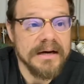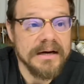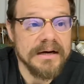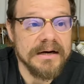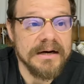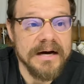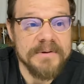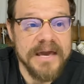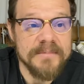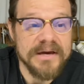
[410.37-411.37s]
I
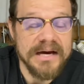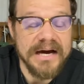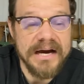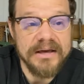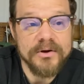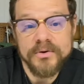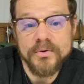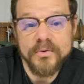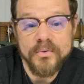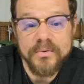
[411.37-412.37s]
became a guy
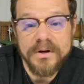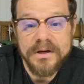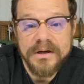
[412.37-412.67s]
who